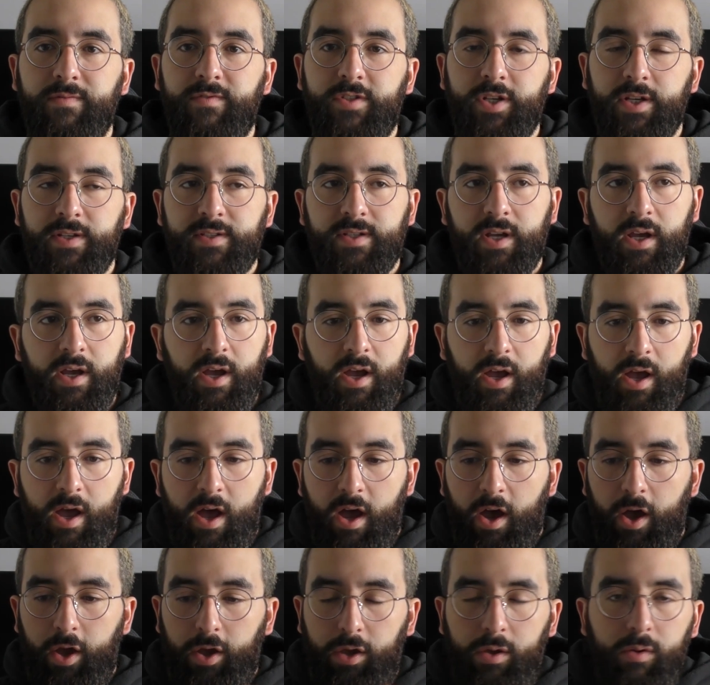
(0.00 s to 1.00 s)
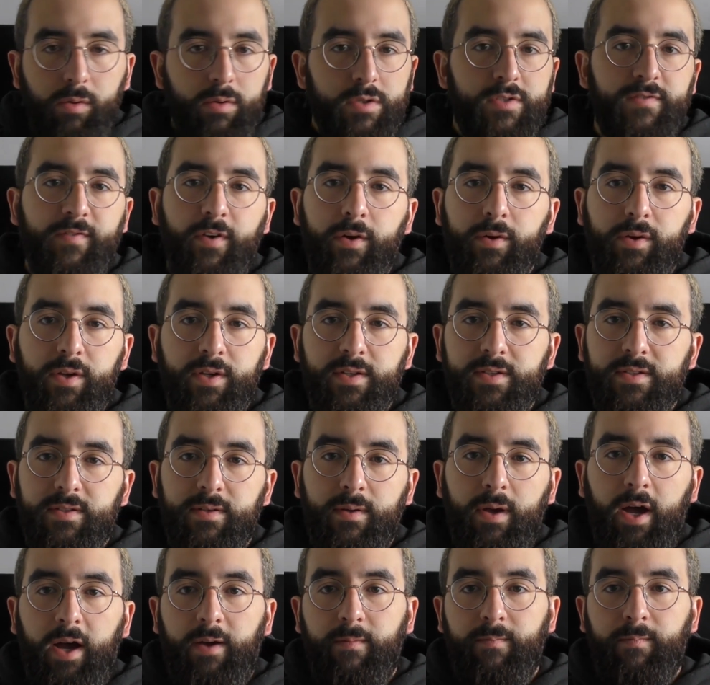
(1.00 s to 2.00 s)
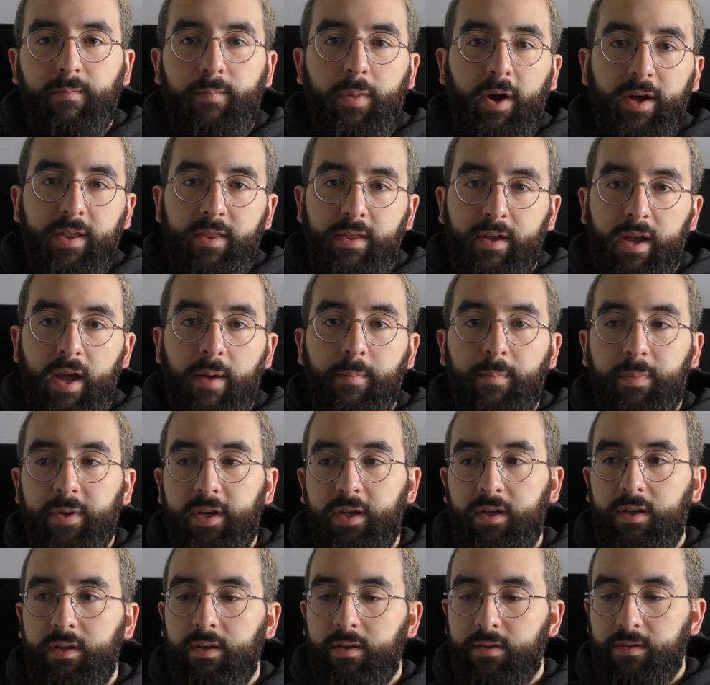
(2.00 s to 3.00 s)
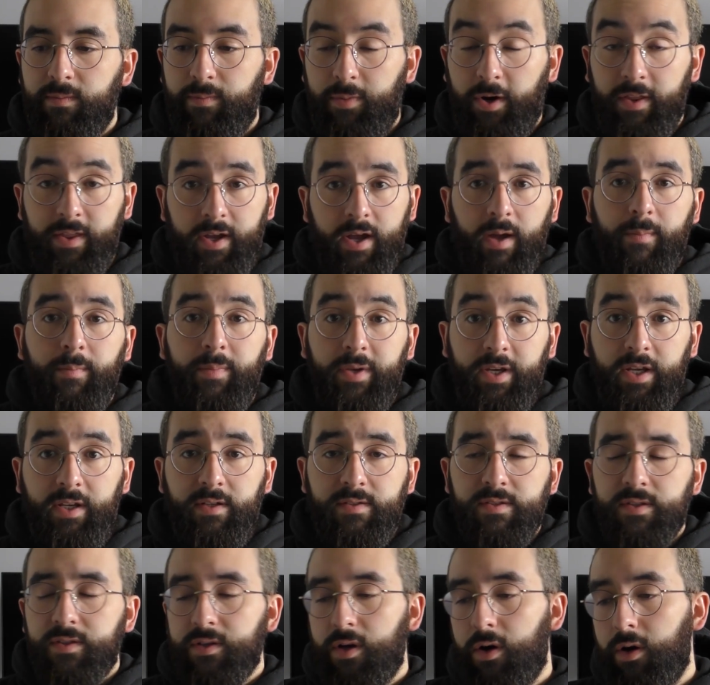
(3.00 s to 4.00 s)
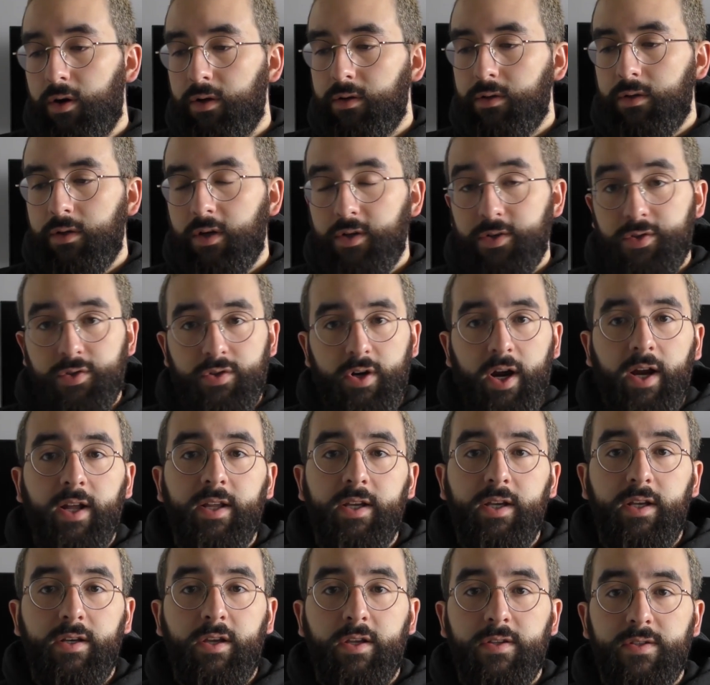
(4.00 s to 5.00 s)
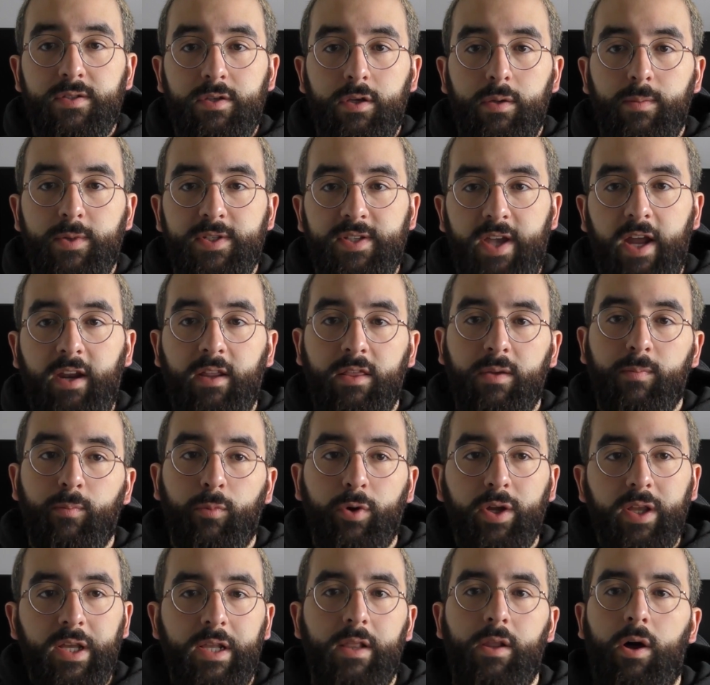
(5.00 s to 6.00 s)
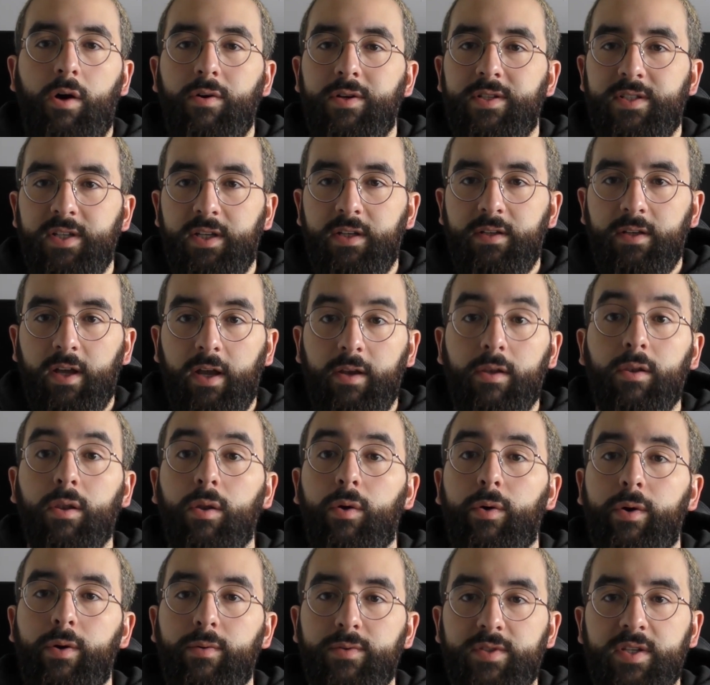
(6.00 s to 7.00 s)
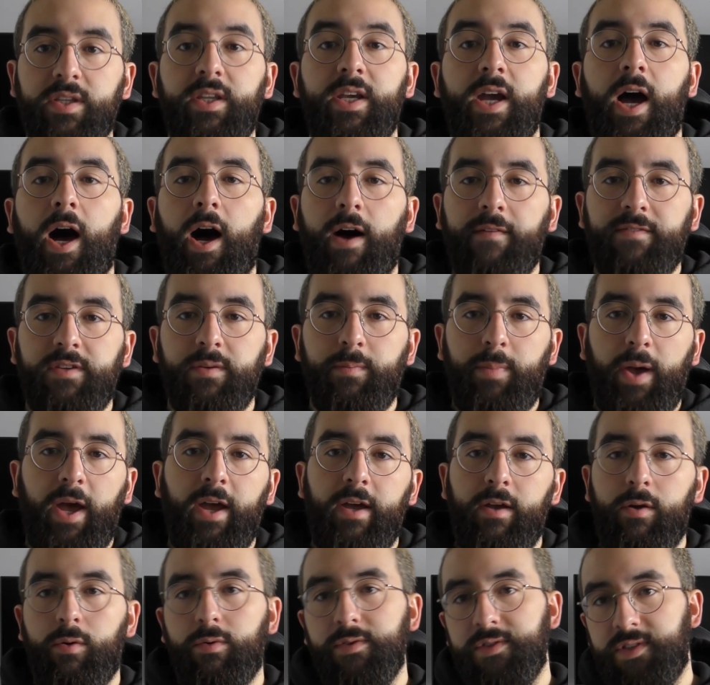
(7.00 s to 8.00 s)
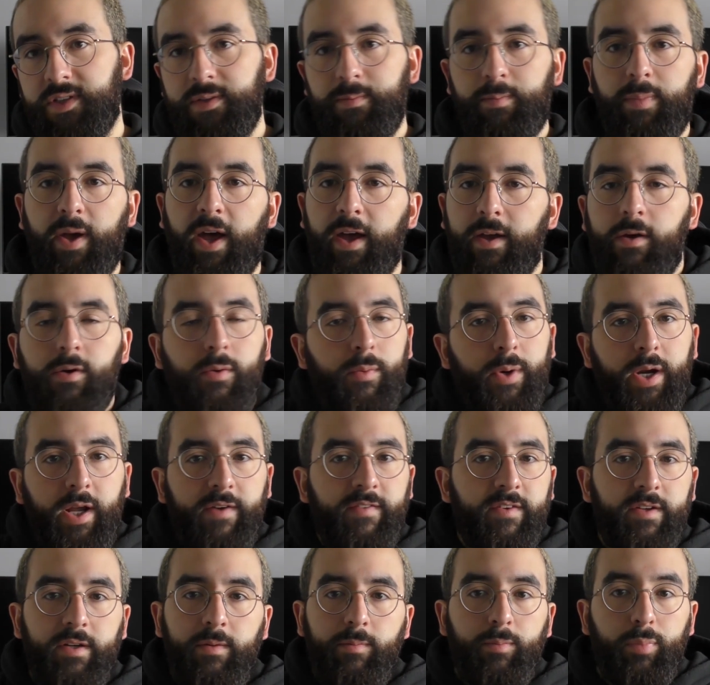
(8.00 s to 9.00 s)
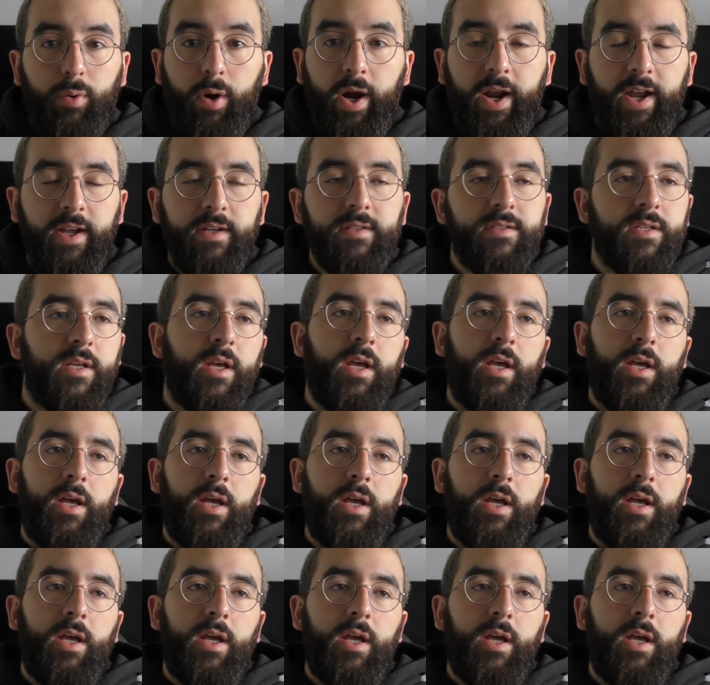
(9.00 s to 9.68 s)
of just a huge focus by the companies on Australian consumers, getting them really locked in and loyal to the Afterpay or ZipPay or whatever brand,